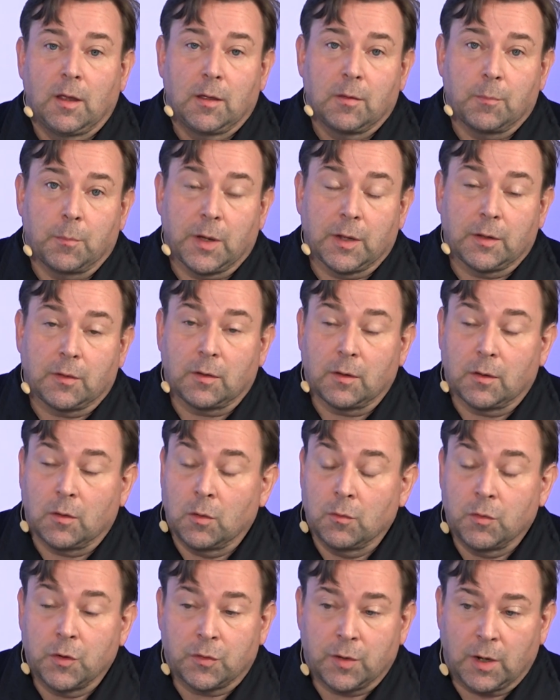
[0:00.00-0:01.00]
But
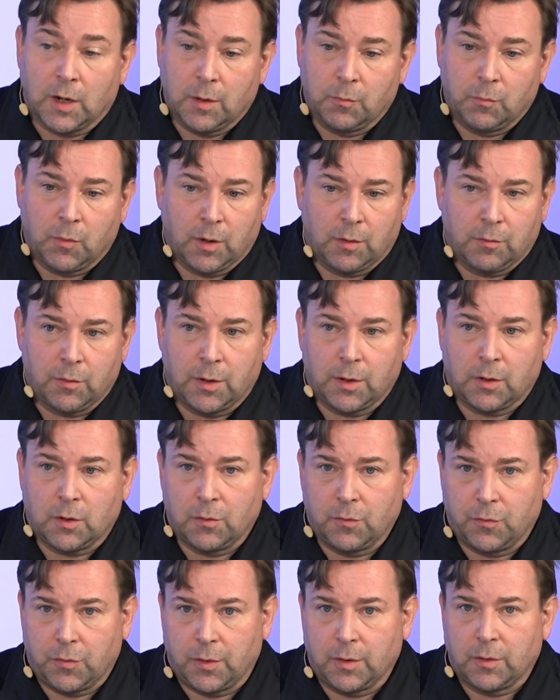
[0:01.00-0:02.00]
over time, we are very
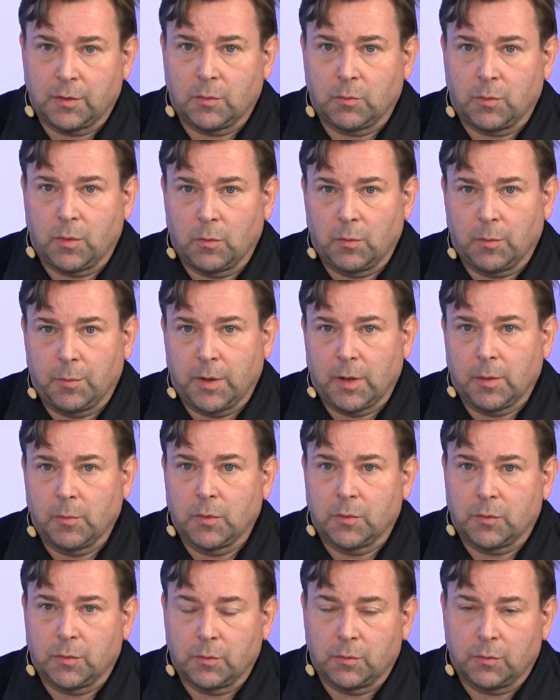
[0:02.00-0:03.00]
confident that we will be able
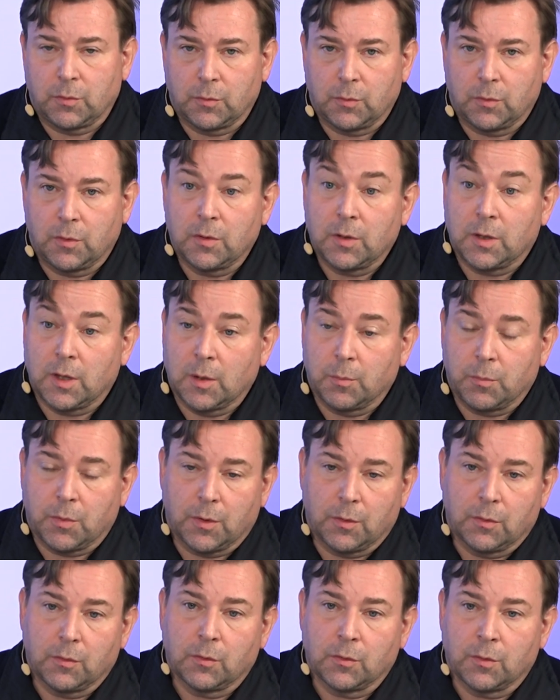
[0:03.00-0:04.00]
to keep
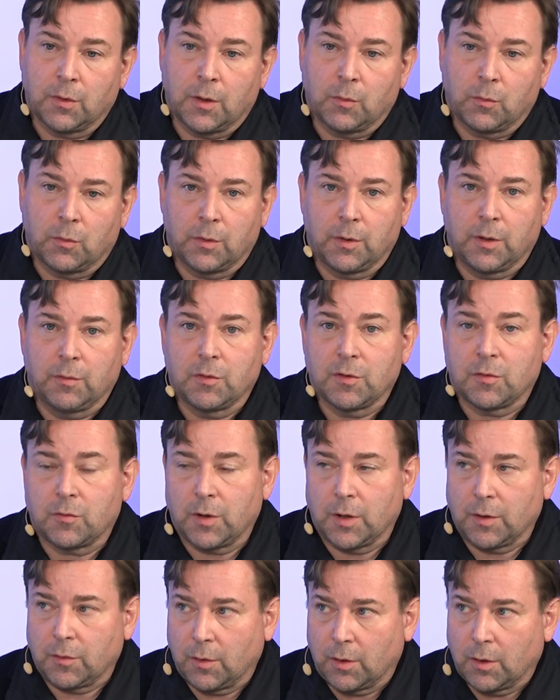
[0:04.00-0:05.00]
our or even
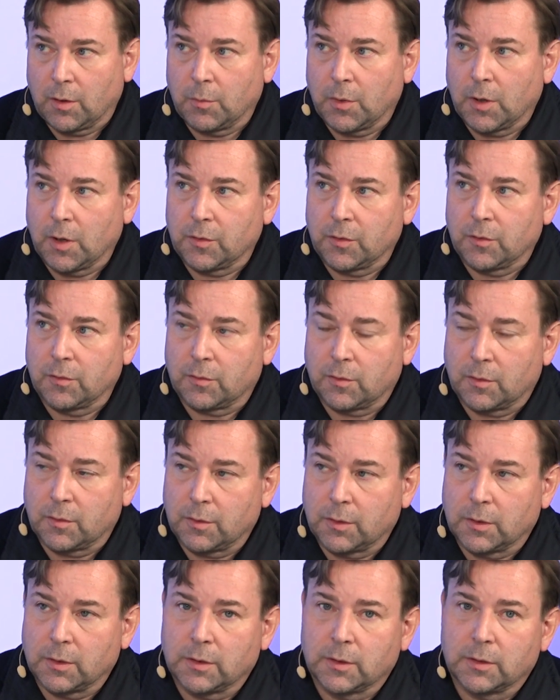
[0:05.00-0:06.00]
strengthen our margins,
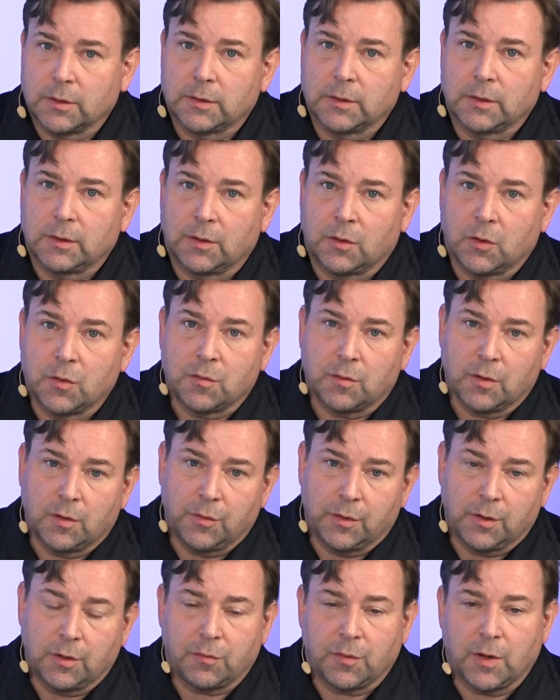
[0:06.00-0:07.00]

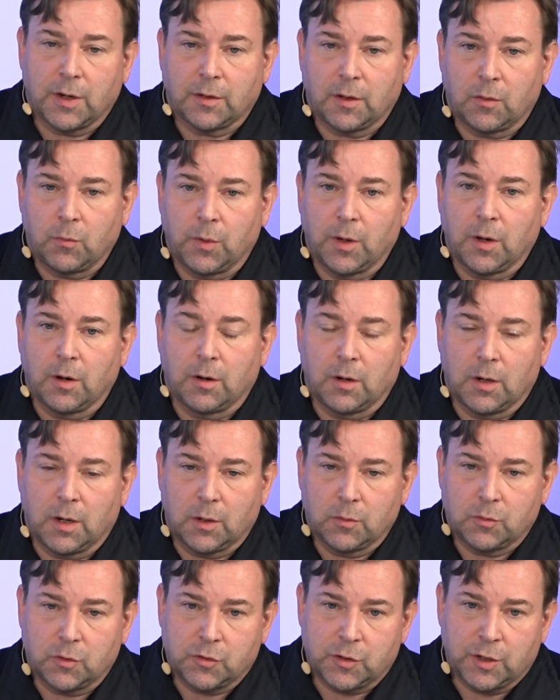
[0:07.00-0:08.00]
considering the fact that we are
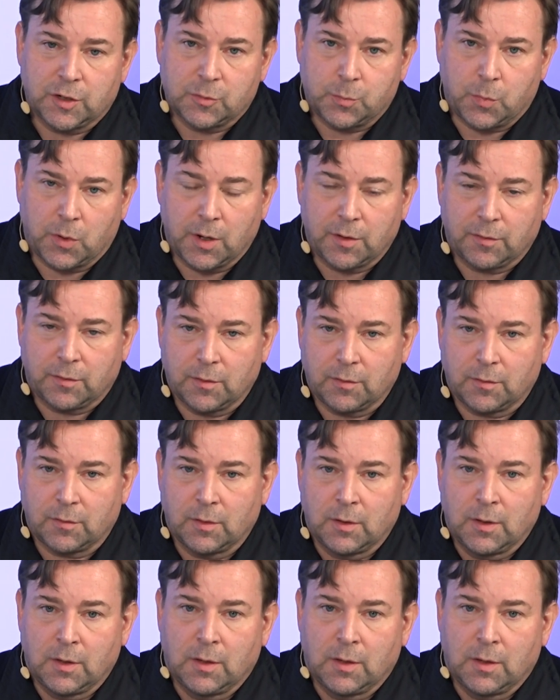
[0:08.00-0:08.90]
allowed to change prices